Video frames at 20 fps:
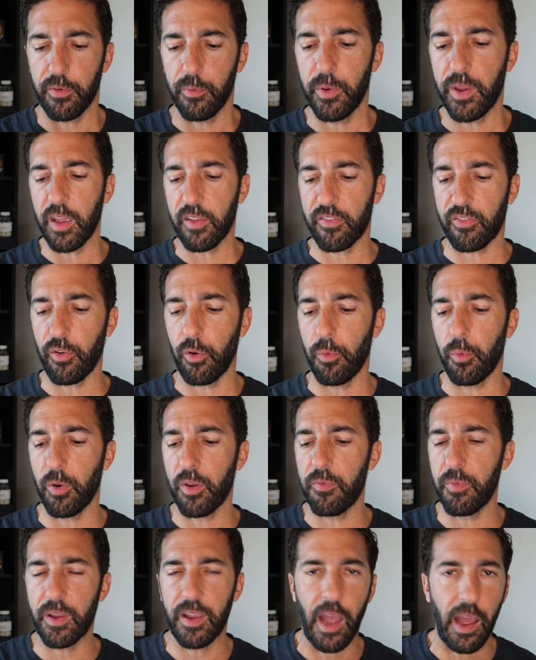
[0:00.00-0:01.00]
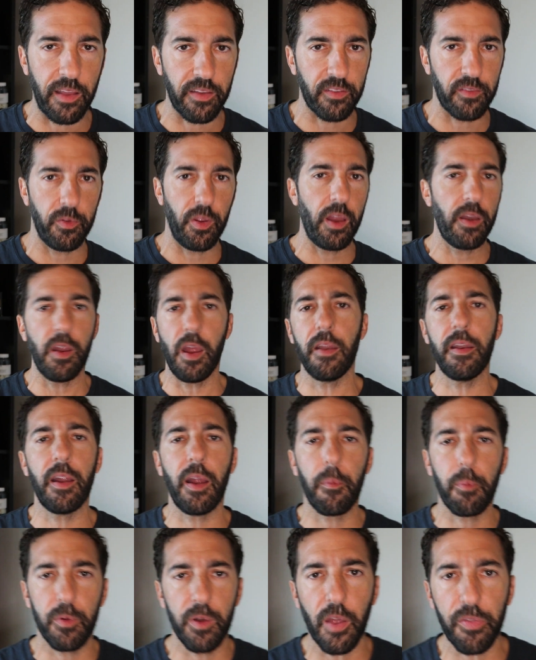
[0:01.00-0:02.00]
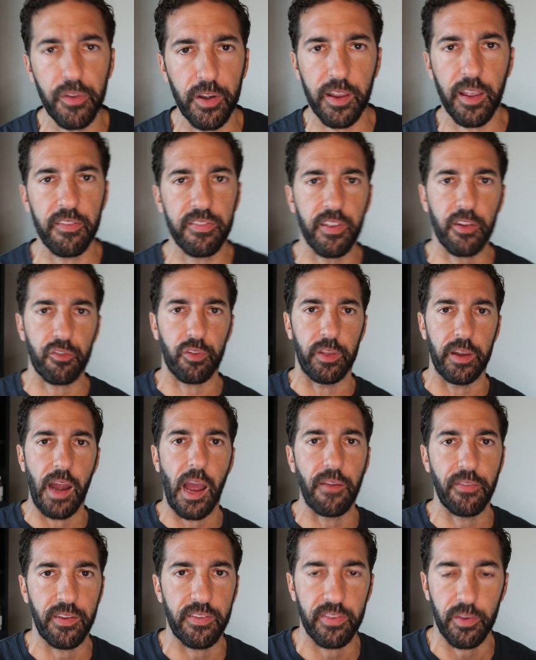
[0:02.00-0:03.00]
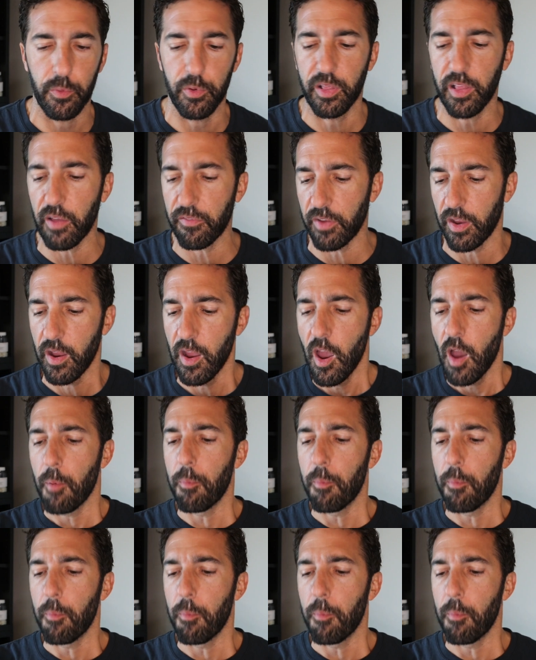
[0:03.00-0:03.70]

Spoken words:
We've gotten nothing against citrulline, obviously, we love it.